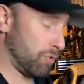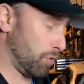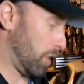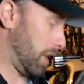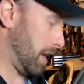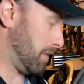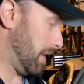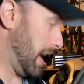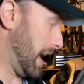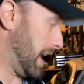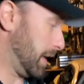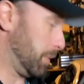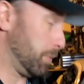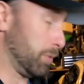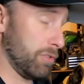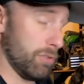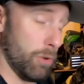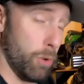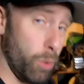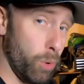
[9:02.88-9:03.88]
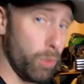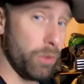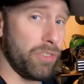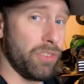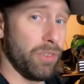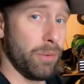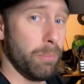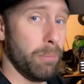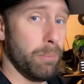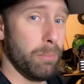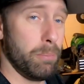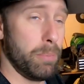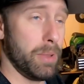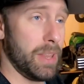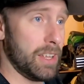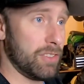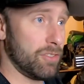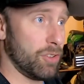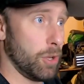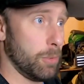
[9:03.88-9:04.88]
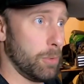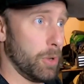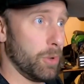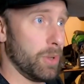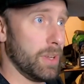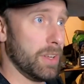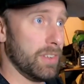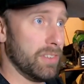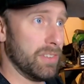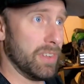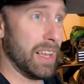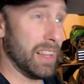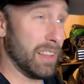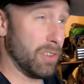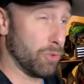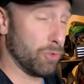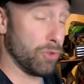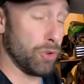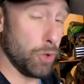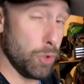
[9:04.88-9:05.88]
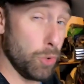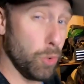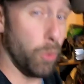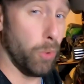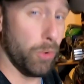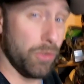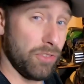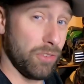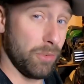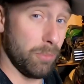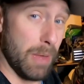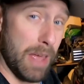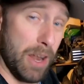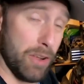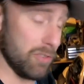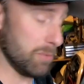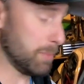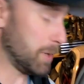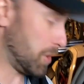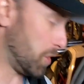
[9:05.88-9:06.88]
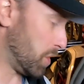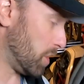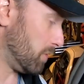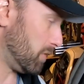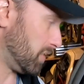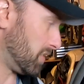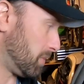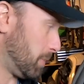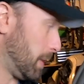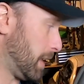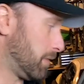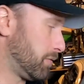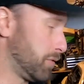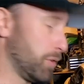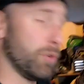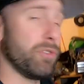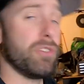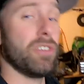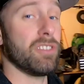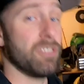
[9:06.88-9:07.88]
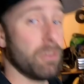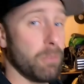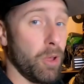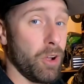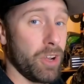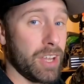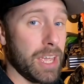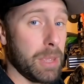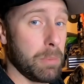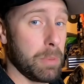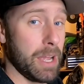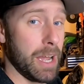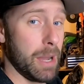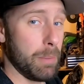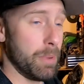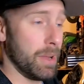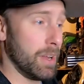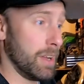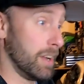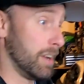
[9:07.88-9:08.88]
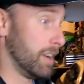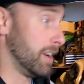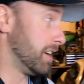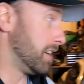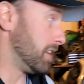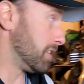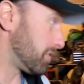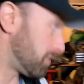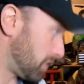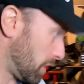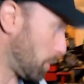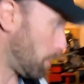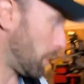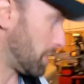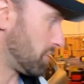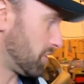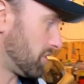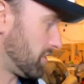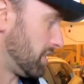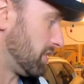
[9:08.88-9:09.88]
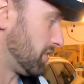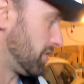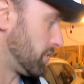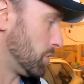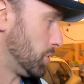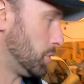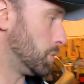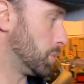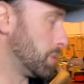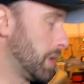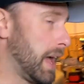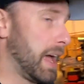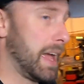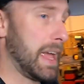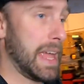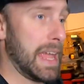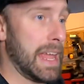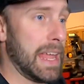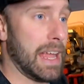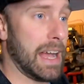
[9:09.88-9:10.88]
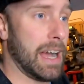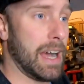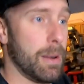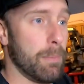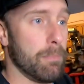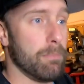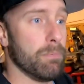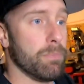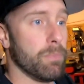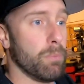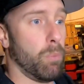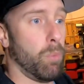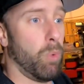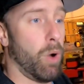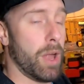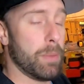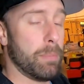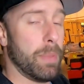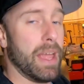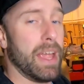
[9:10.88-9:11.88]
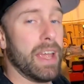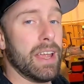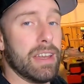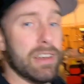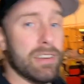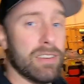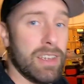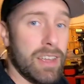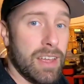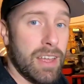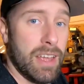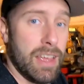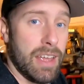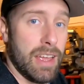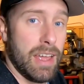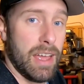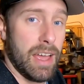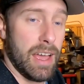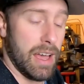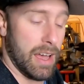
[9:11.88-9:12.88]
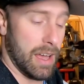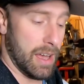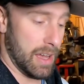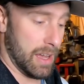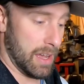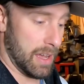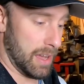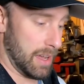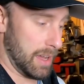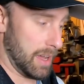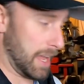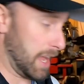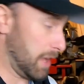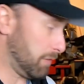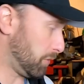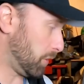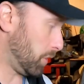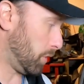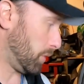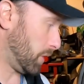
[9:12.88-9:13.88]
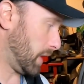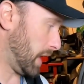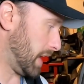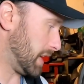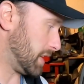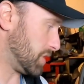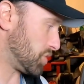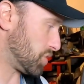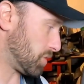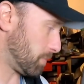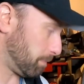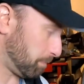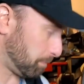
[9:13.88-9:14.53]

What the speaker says: drive, and it was awesome, but that turbo is a little too awesome, and I was a bit nervous about the fuel system not keeping up. So I just installed a wideband airflow gauge.